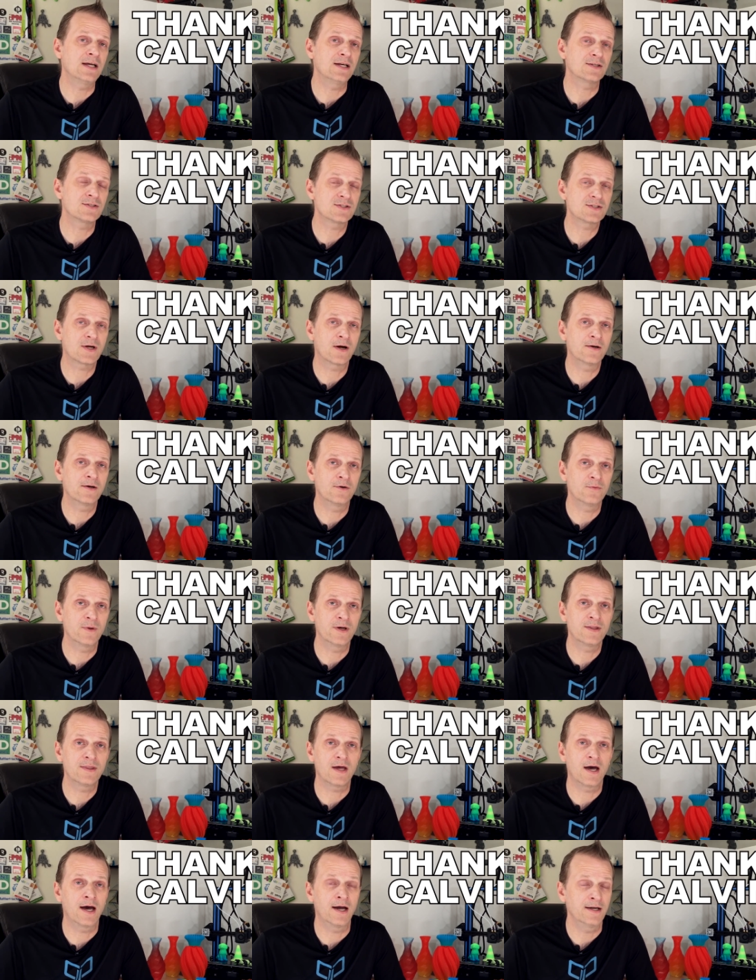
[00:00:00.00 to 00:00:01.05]
that he had started
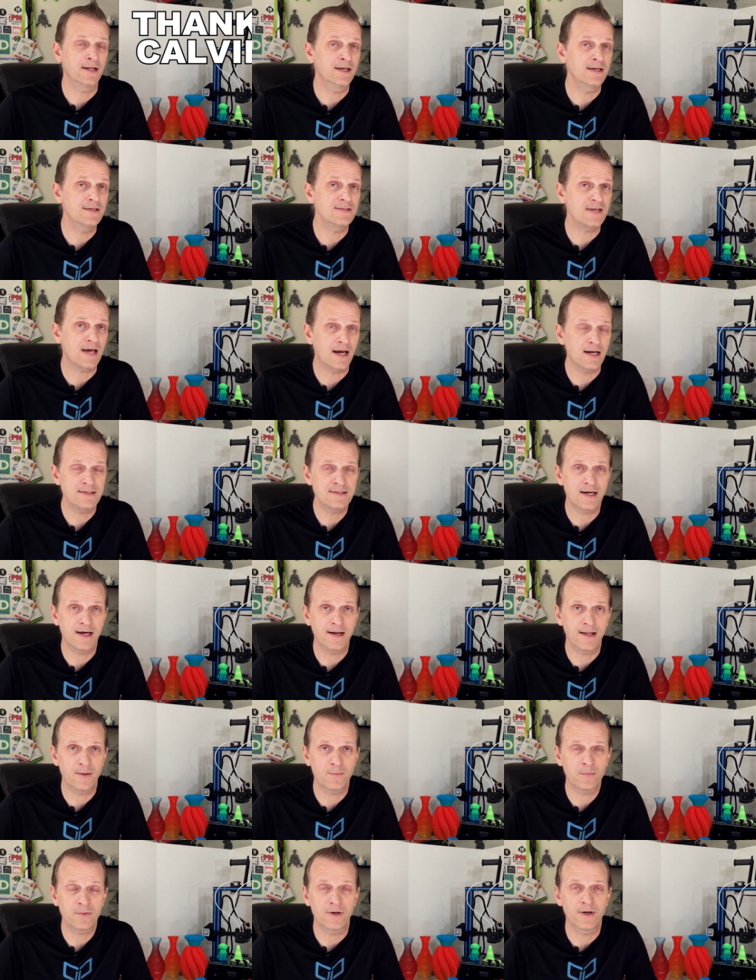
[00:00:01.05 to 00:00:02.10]
with on his
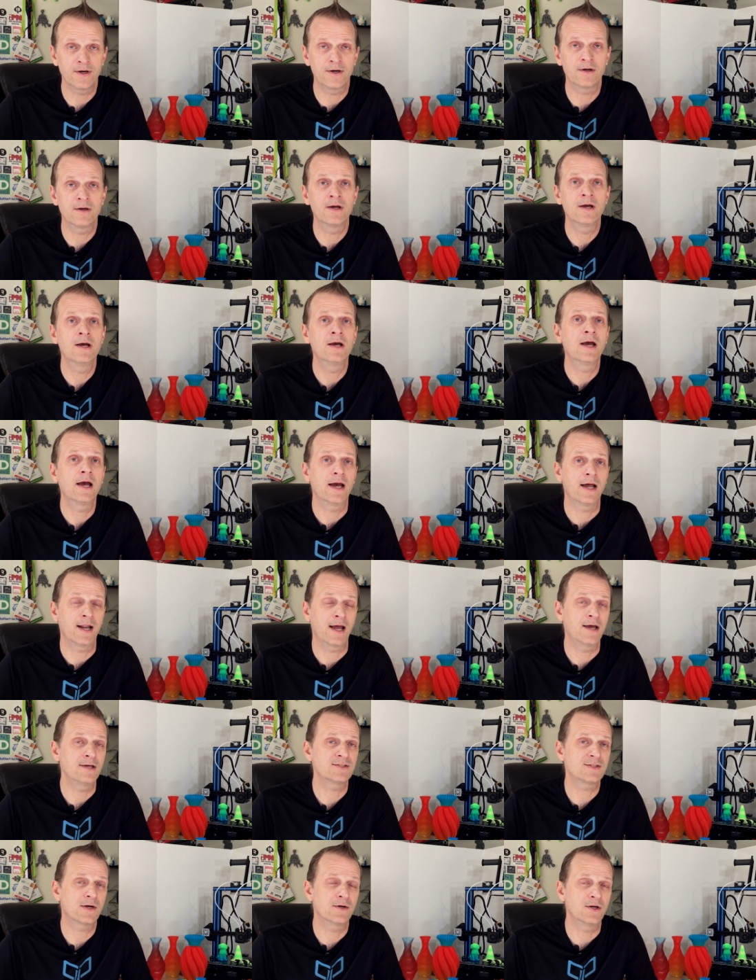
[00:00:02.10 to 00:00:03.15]
A10M printer, and
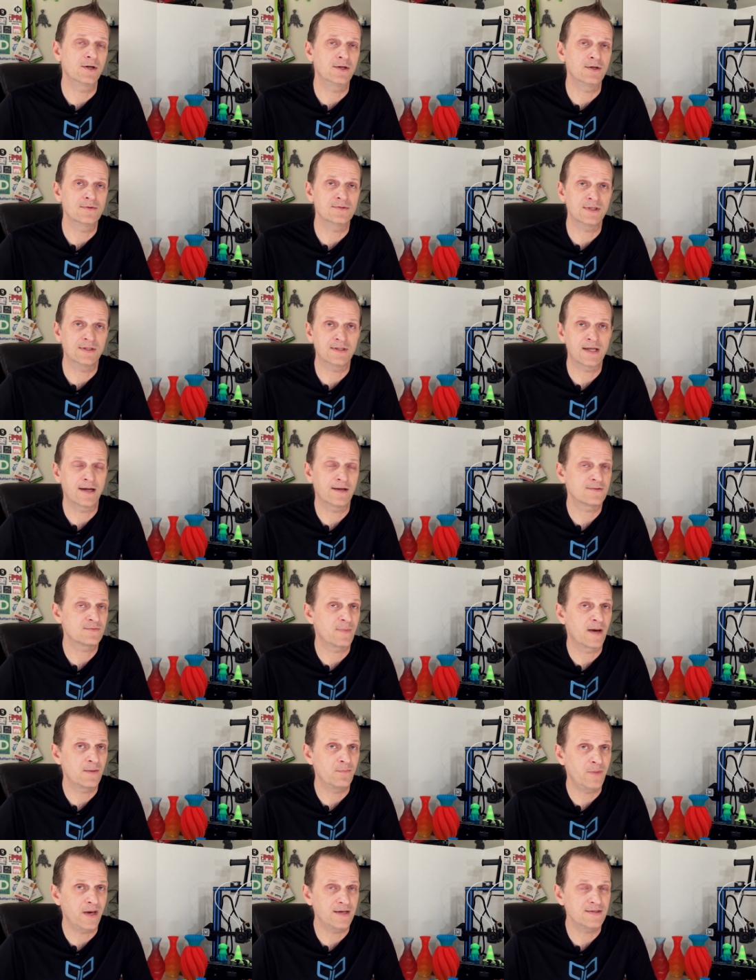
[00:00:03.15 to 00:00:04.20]
I started using that as
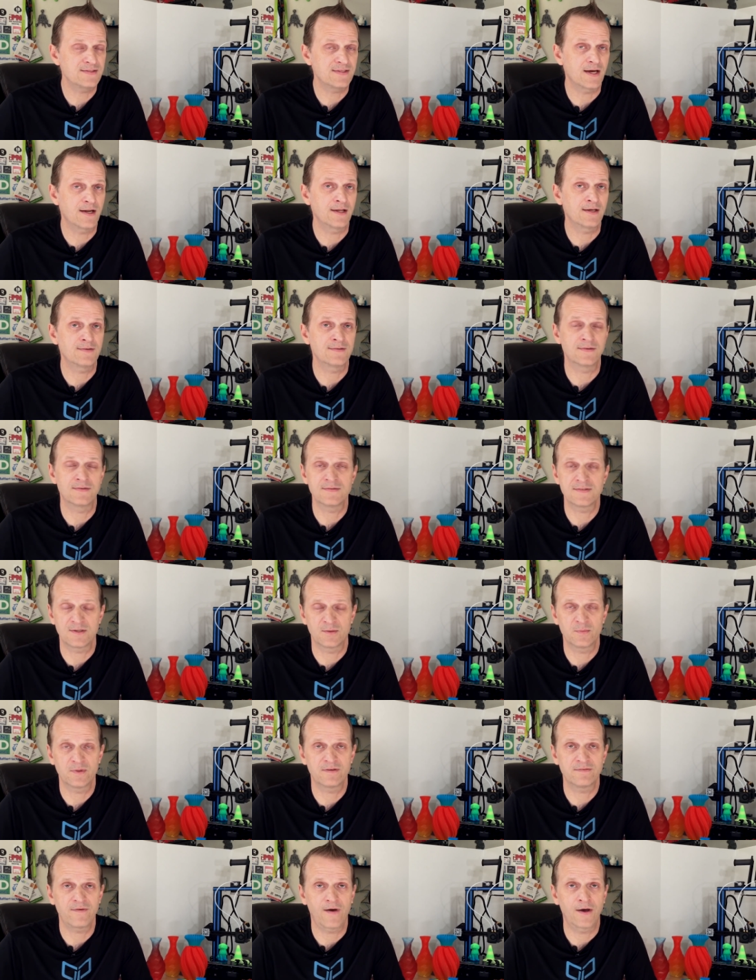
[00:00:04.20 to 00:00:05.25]
my base settings in
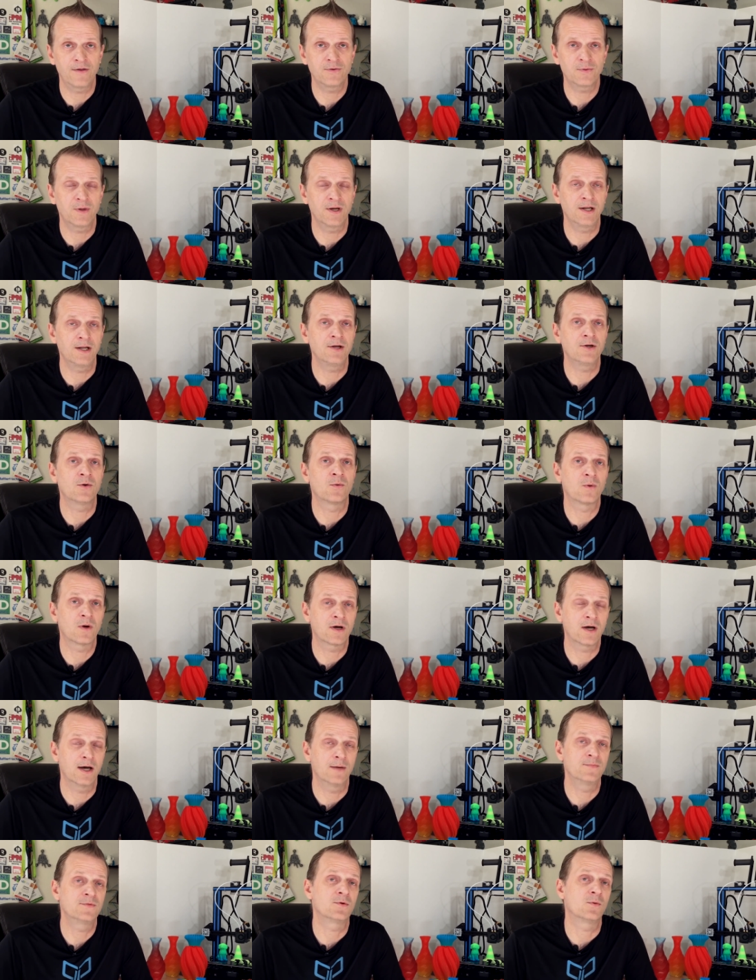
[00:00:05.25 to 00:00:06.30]
Simplify 3D to
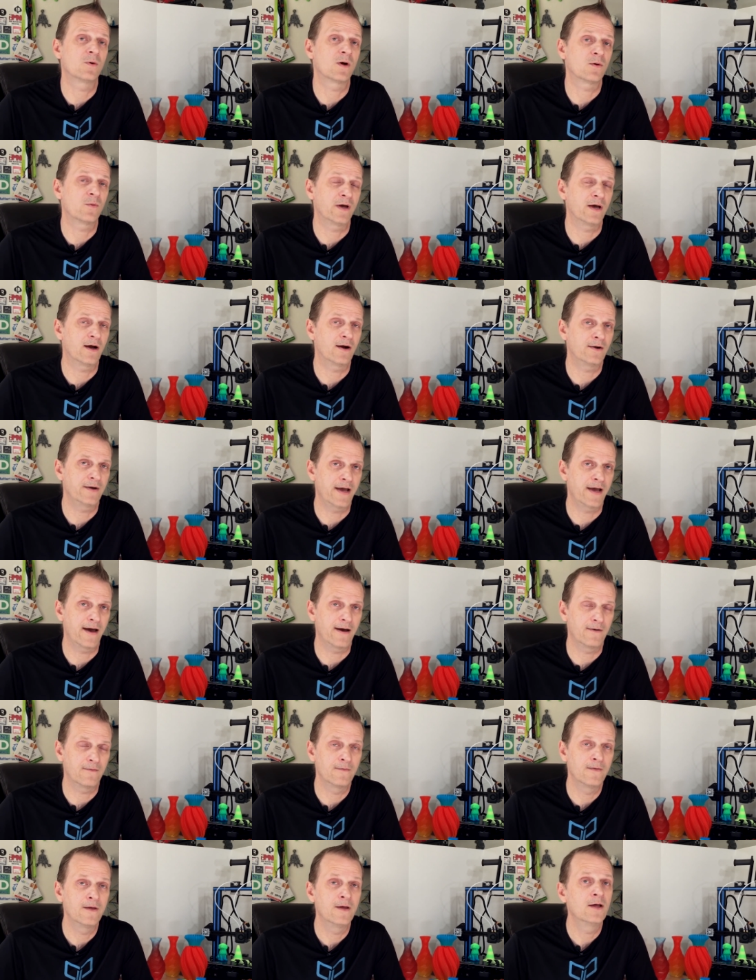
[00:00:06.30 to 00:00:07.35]
work up to where we are
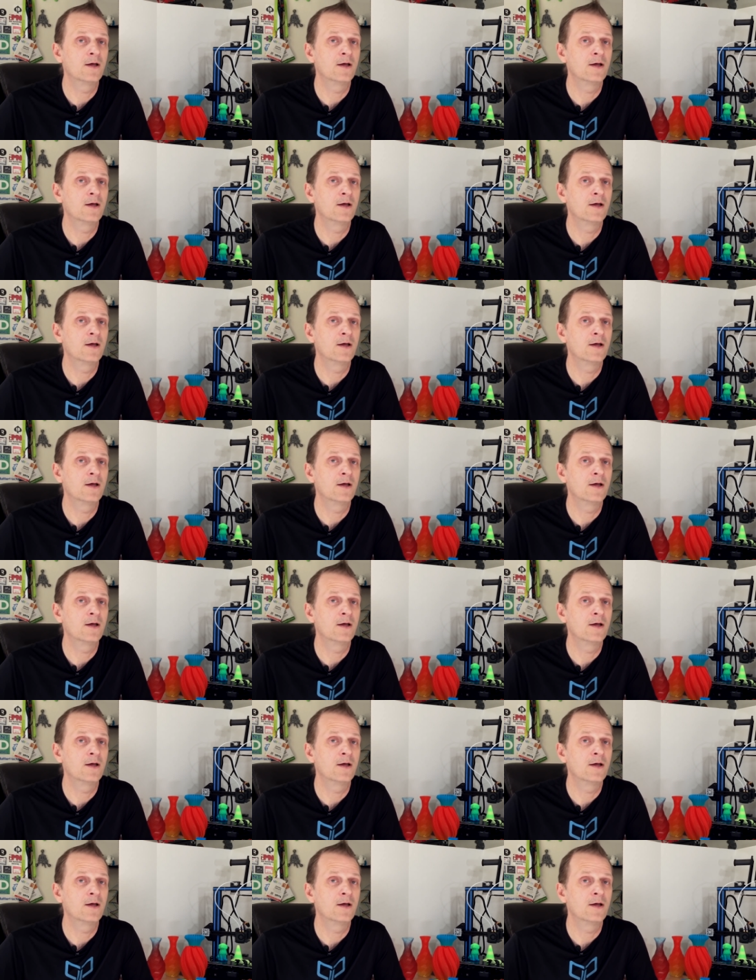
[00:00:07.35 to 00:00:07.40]
now.